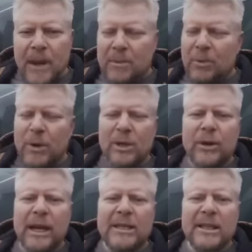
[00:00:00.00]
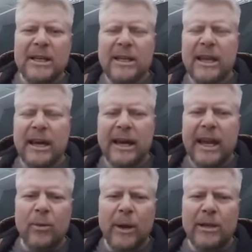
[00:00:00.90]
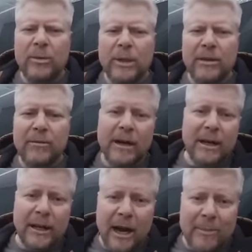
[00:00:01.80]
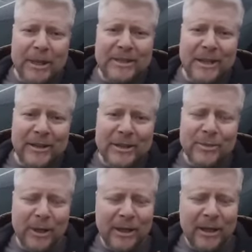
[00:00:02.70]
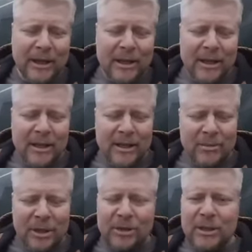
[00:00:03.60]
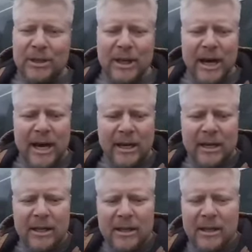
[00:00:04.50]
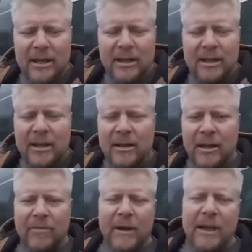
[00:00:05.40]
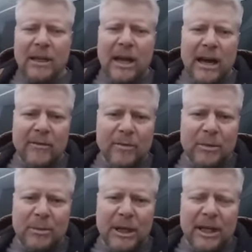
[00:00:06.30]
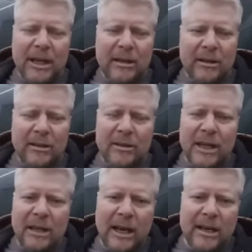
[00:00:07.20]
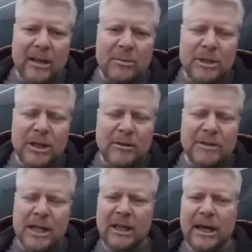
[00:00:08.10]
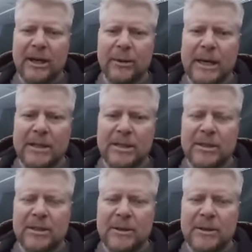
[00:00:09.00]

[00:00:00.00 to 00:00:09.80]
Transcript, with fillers: I mean, what do you guys think of that? I can't wait to read the fucking comments on this one. I mean, good God. They fucking lie from the beginning. They lie to themselves, they lie to us.